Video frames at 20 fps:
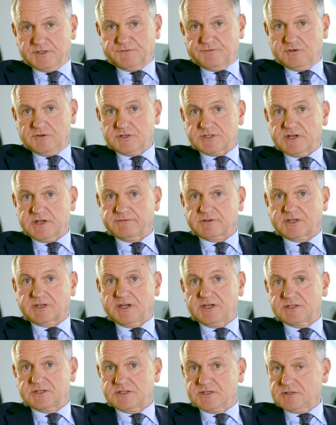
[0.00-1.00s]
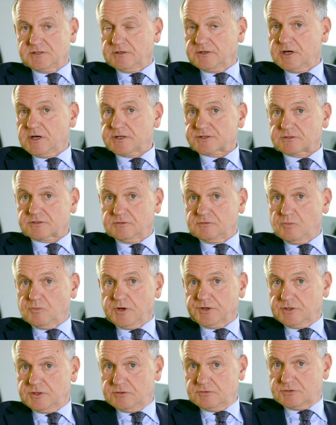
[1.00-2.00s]
first ever cases on Article
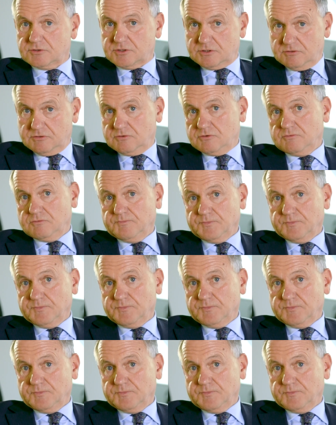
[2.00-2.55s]
102